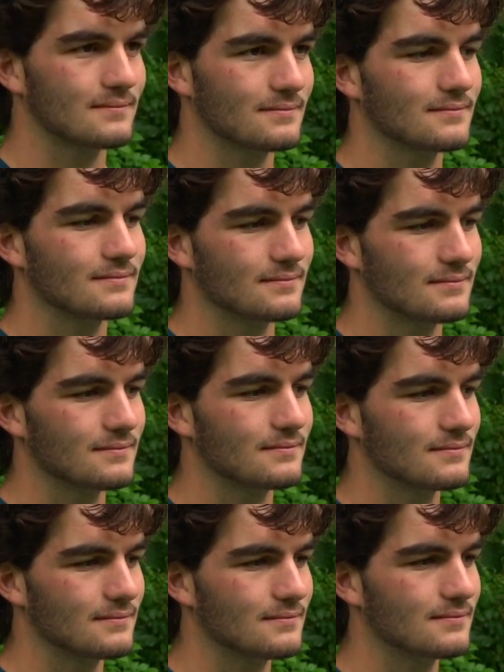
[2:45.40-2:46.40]

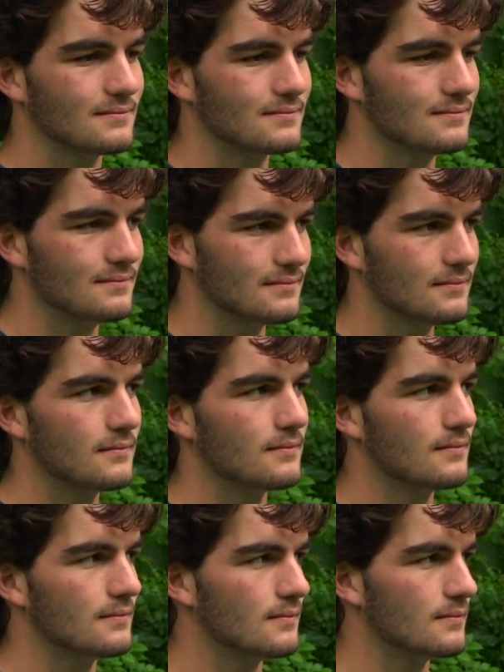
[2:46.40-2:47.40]

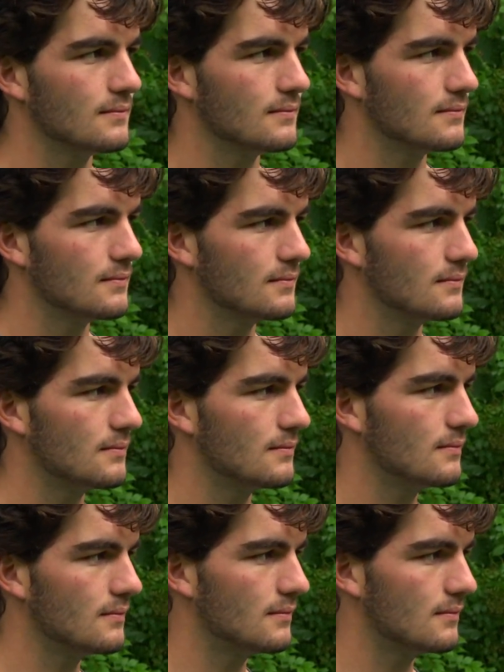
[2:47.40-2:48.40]

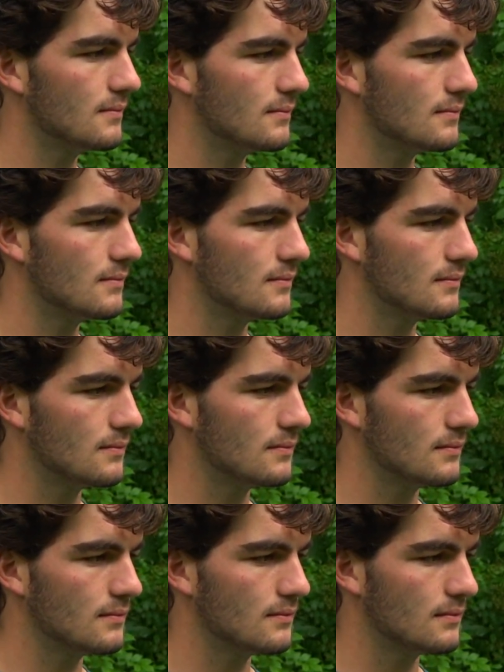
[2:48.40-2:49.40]

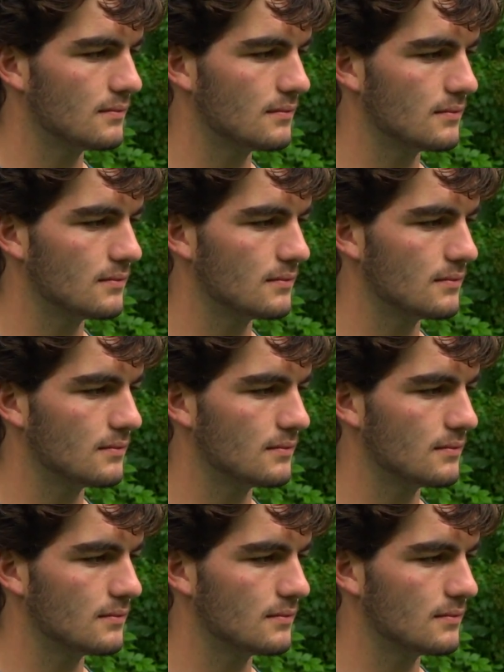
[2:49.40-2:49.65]
No words are spoken by the person on screen.